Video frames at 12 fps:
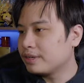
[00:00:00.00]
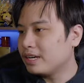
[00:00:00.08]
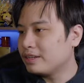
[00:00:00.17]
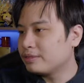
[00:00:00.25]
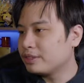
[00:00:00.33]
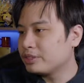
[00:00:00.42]

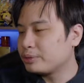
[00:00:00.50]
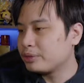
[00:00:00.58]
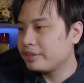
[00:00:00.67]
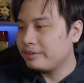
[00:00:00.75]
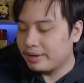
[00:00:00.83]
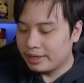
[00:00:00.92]
got Virtual
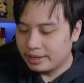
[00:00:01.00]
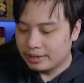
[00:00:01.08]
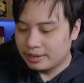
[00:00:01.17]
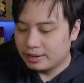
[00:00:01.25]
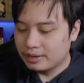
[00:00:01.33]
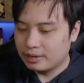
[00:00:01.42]
World Hime,
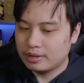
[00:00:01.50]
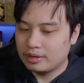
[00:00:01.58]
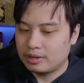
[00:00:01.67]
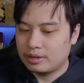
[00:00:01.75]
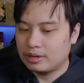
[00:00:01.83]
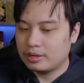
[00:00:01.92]

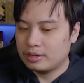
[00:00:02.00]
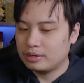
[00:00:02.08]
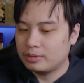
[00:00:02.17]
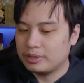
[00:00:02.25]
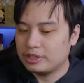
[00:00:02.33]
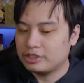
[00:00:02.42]

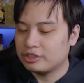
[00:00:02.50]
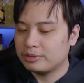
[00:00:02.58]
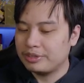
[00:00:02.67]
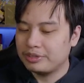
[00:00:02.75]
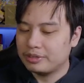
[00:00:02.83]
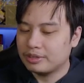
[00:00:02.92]
Torrential
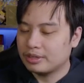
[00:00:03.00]
Tribute.